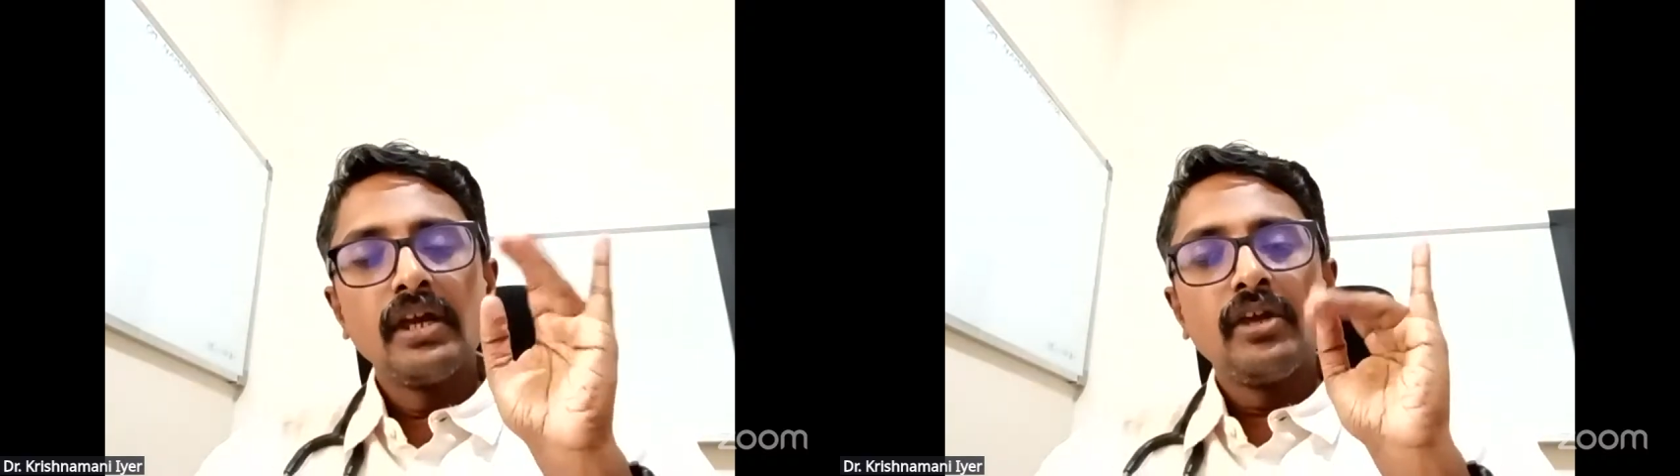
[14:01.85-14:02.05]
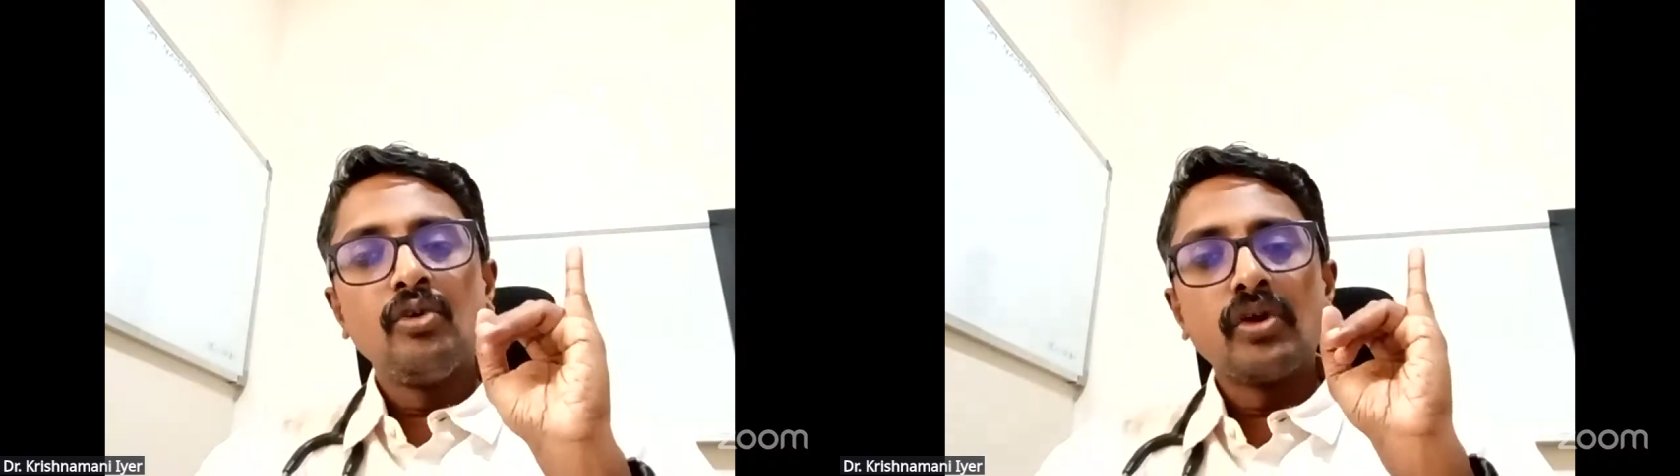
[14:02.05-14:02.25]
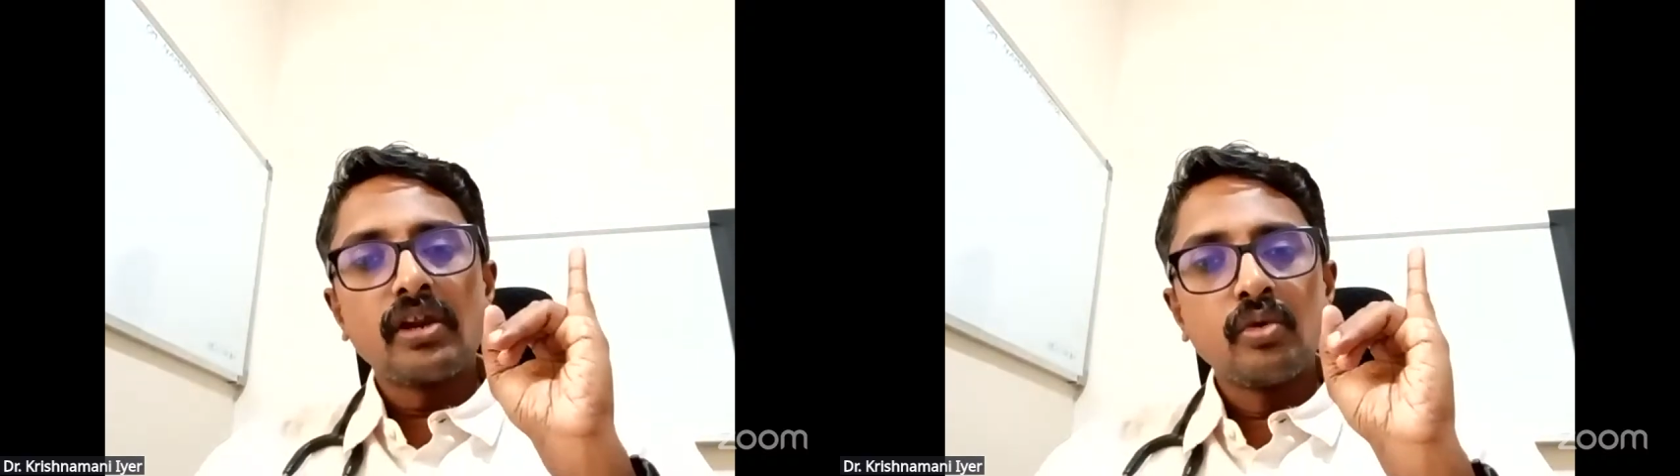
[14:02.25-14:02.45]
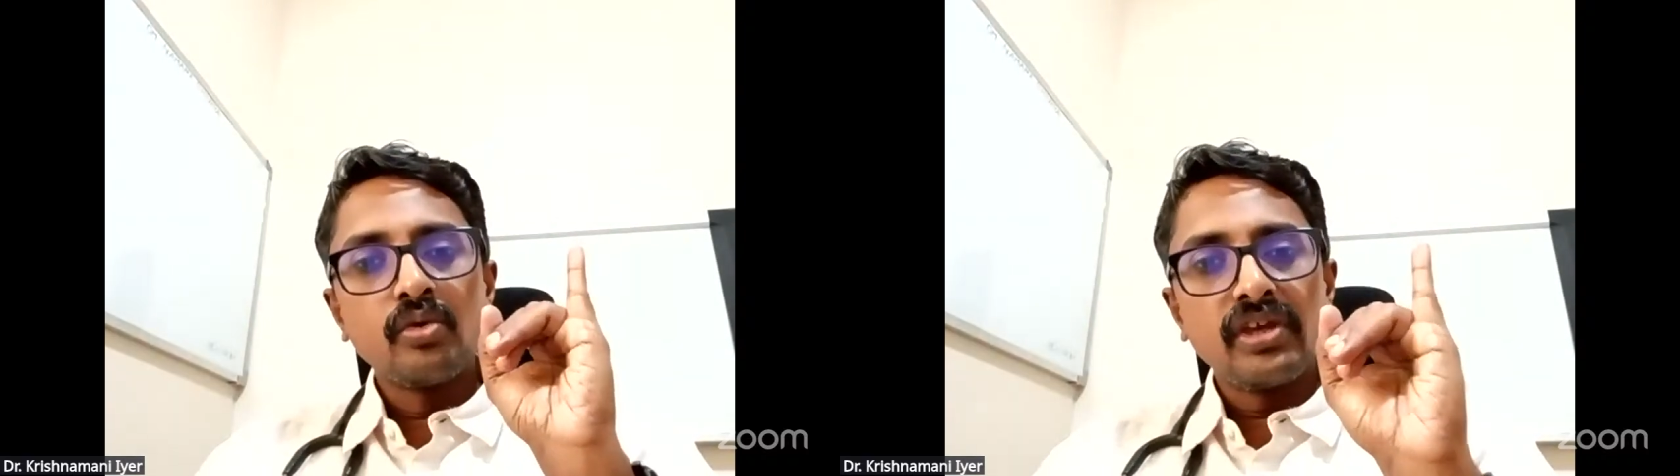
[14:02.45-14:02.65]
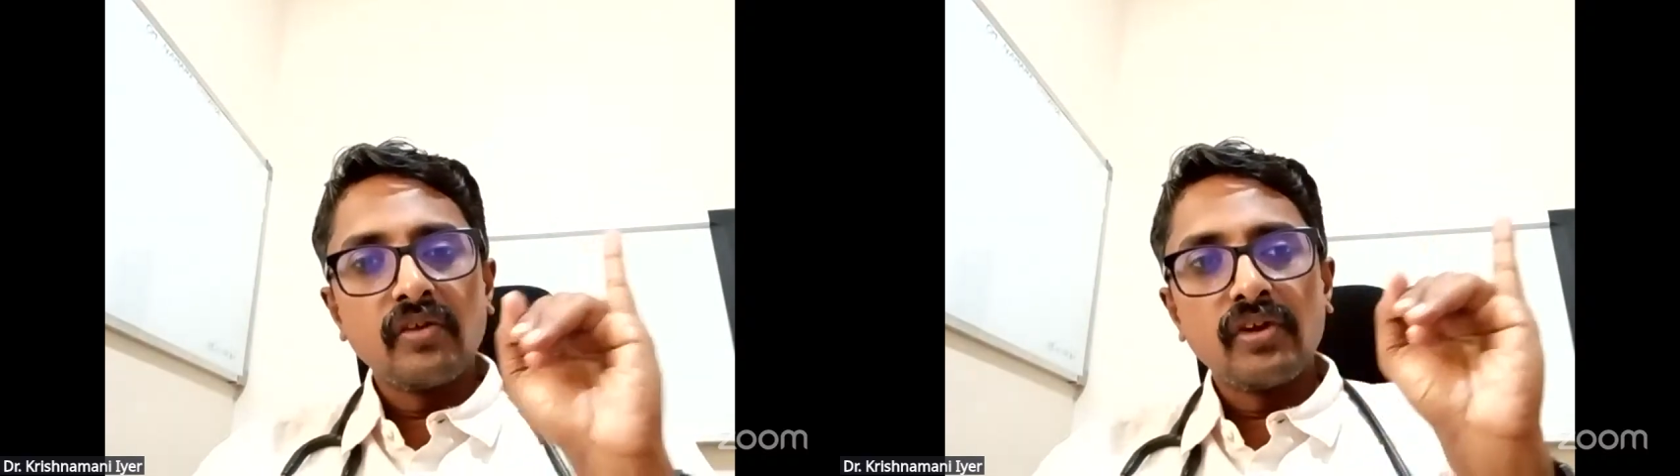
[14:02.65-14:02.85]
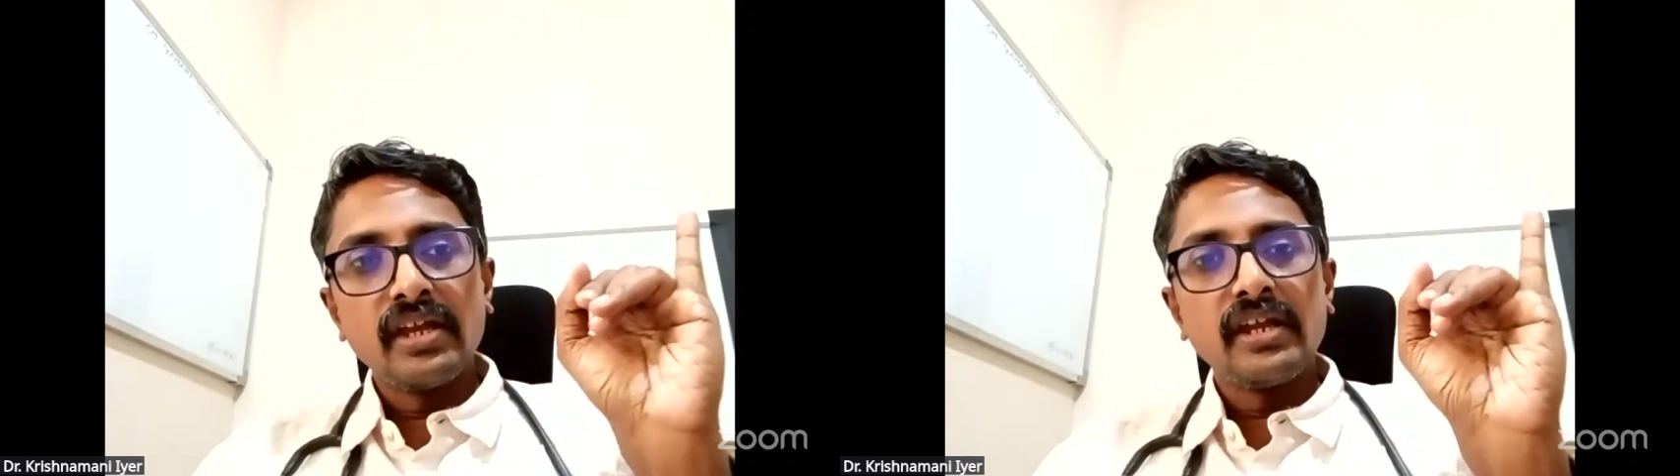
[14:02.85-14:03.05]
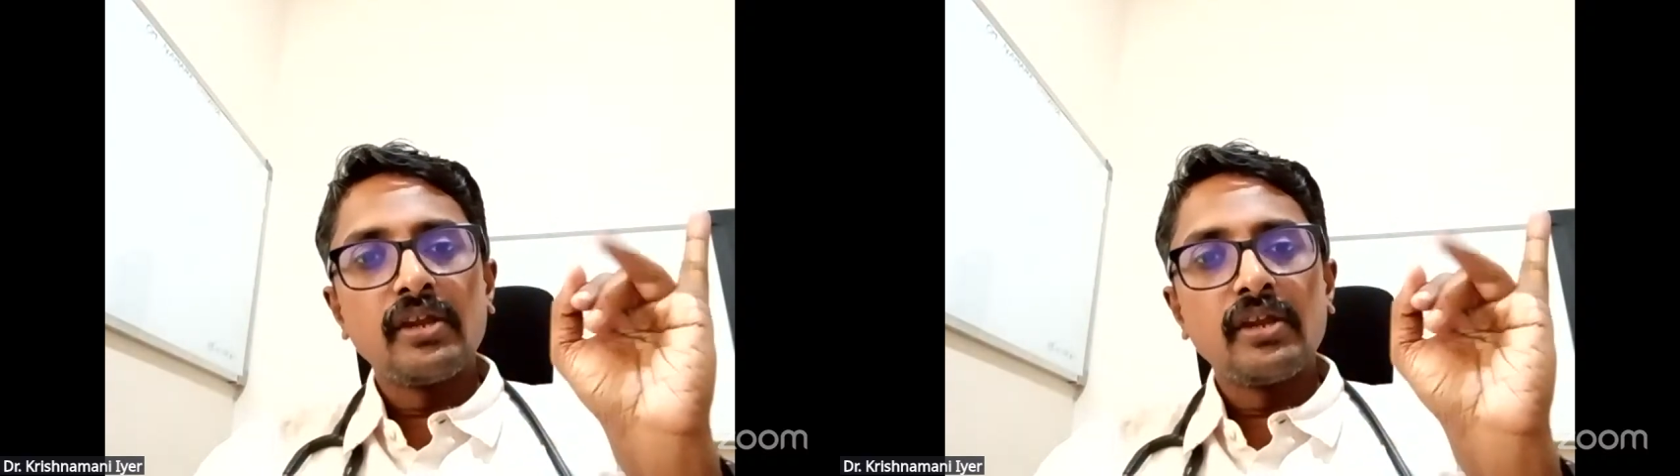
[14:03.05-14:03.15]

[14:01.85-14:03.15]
You are losing weight,